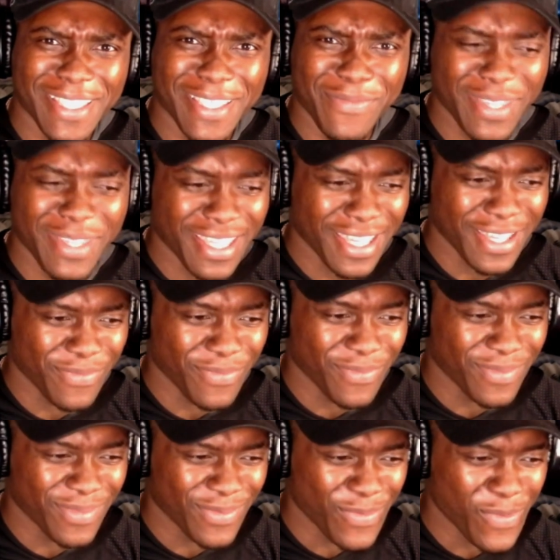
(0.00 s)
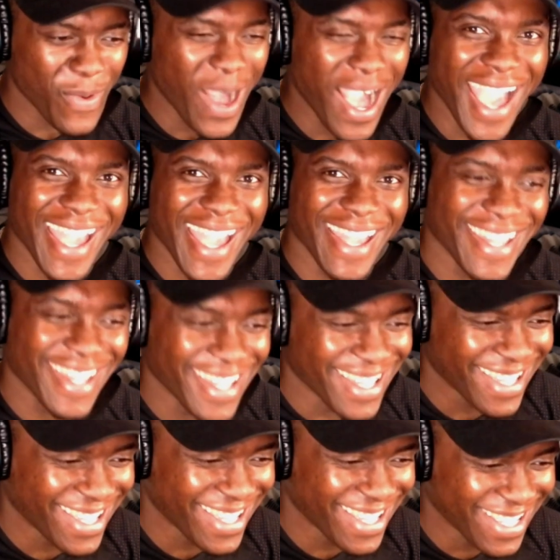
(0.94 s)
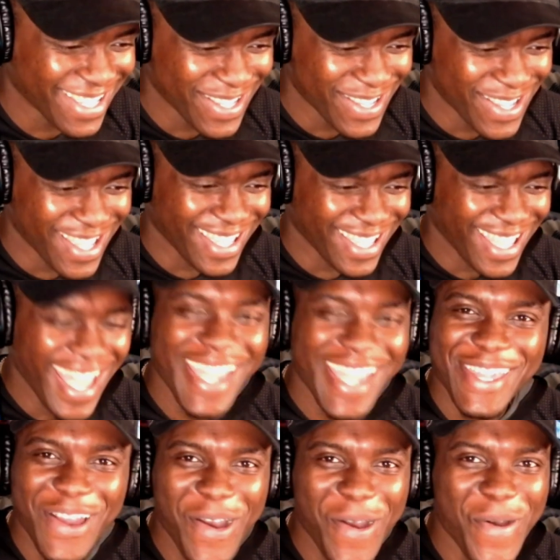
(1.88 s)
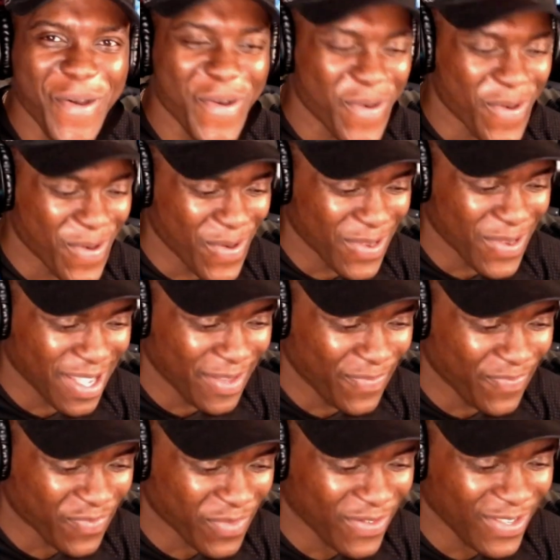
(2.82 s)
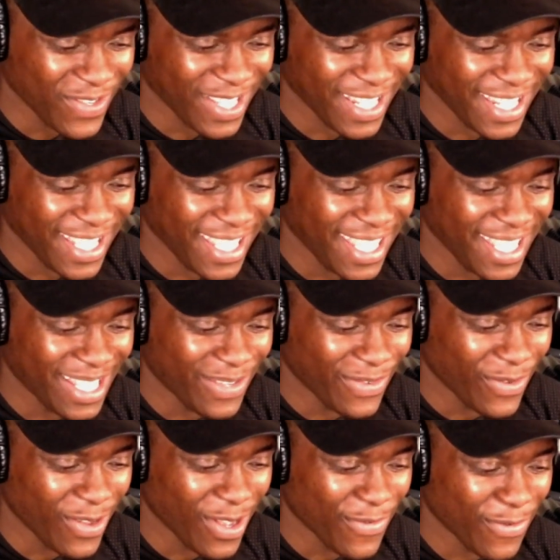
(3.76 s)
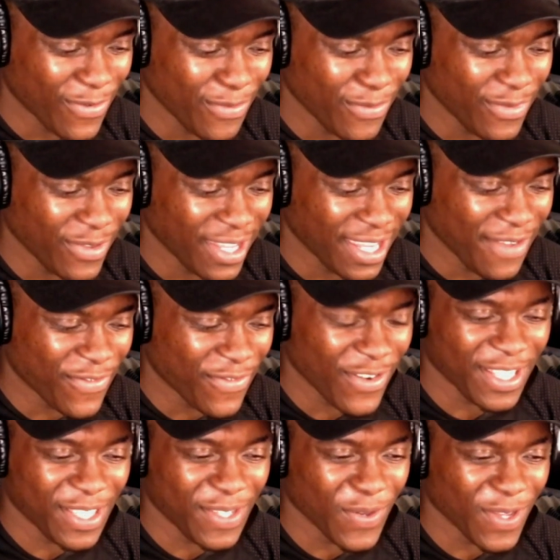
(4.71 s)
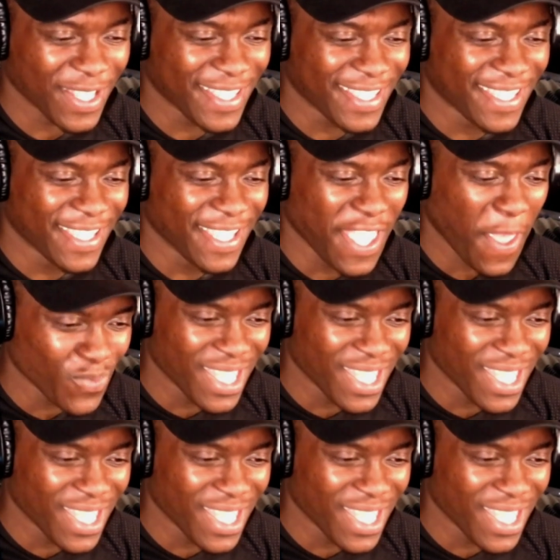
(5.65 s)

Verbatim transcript: to beat him. Why? Hey, yo! Unfortunately, he's far from being a threat to us.